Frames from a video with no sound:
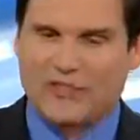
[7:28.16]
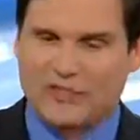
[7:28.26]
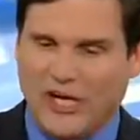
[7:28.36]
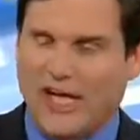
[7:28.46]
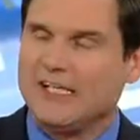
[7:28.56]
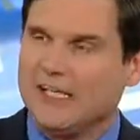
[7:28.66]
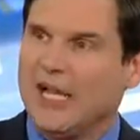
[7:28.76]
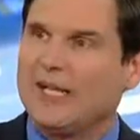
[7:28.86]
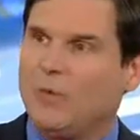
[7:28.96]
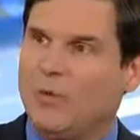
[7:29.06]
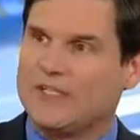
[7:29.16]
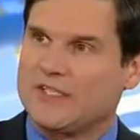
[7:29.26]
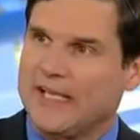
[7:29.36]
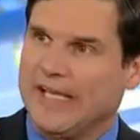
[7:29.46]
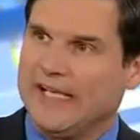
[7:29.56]
to shine a light
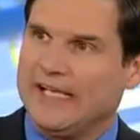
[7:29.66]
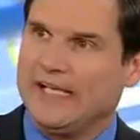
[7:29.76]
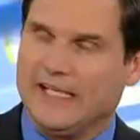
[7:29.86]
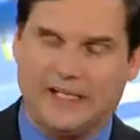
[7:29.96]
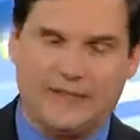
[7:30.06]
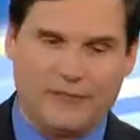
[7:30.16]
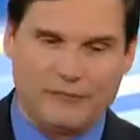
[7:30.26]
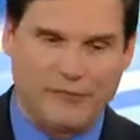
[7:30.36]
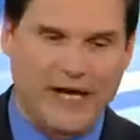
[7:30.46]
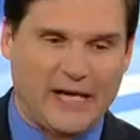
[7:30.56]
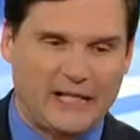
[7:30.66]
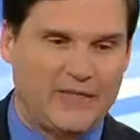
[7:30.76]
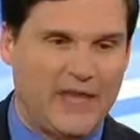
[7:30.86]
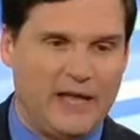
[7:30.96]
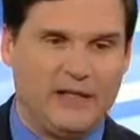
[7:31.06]
once again on the fact
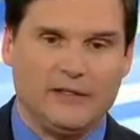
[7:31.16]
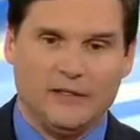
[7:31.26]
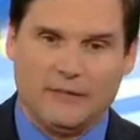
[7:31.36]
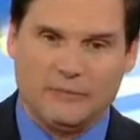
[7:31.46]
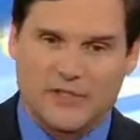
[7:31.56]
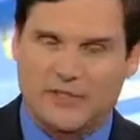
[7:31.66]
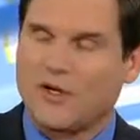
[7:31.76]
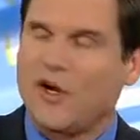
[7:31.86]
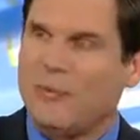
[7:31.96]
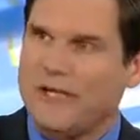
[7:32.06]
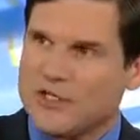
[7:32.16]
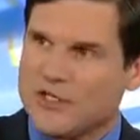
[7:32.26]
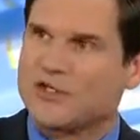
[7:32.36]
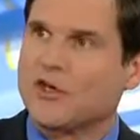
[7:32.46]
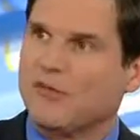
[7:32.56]
that Mr. Comey
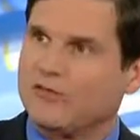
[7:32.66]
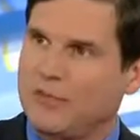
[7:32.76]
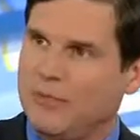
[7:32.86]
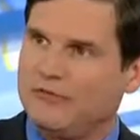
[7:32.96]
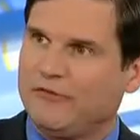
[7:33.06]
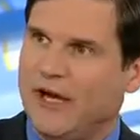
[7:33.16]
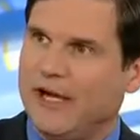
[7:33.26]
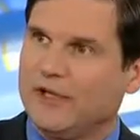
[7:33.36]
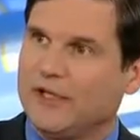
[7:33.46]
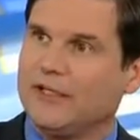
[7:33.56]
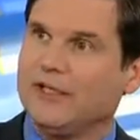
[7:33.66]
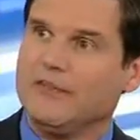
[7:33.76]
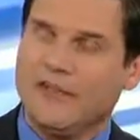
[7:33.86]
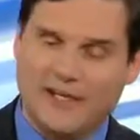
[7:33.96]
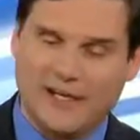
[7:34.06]
deserved to be fired.
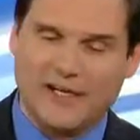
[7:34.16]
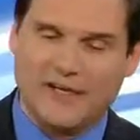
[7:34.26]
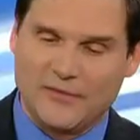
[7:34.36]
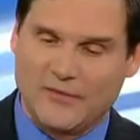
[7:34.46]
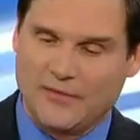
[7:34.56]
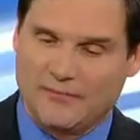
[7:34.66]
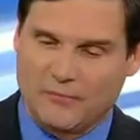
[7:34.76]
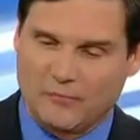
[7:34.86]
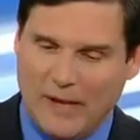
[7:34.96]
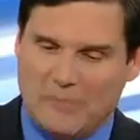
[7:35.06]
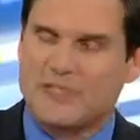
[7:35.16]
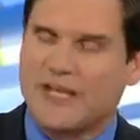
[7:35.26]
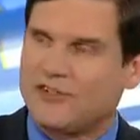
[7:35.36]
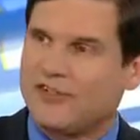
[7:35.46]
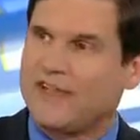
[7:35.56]
The
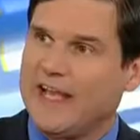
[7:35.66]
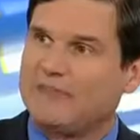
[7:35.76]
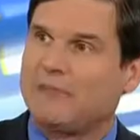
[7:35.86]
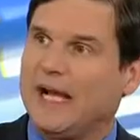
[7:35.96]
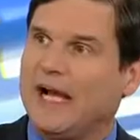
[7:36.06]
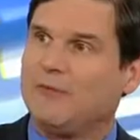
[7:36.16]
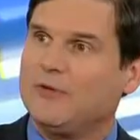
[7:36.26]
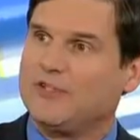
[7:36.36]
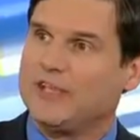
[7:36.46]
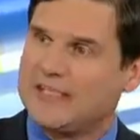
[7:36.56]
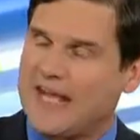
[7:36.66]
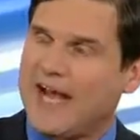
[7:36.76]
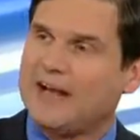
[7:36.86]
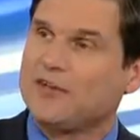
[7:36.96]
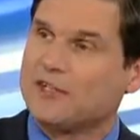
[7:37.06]
reputation of the FBI was in
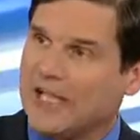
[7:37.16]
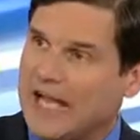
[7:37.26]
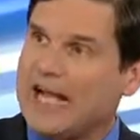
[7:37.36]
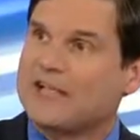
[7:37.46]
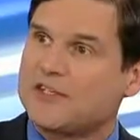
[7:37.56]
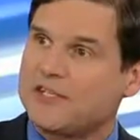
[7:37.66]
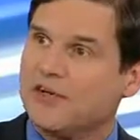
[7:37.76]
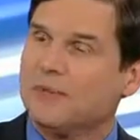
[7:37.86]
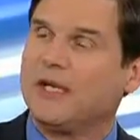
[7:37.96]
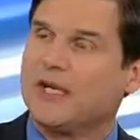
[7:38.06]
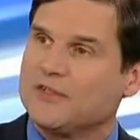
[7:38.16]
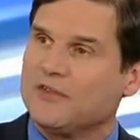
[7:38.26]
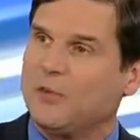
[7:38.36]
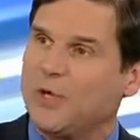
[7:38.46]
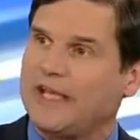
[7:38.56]
tatters last year because
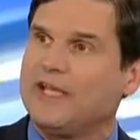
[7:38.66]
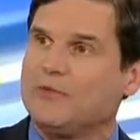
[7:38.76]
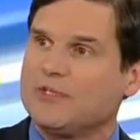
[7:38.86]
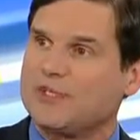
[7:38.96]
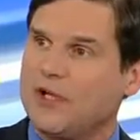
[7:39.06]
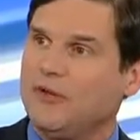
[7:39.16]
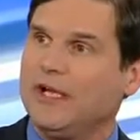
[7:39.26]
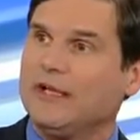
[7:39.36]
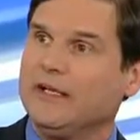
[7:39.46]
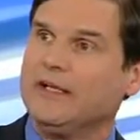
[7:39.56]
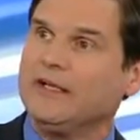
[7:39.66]
of what he was doing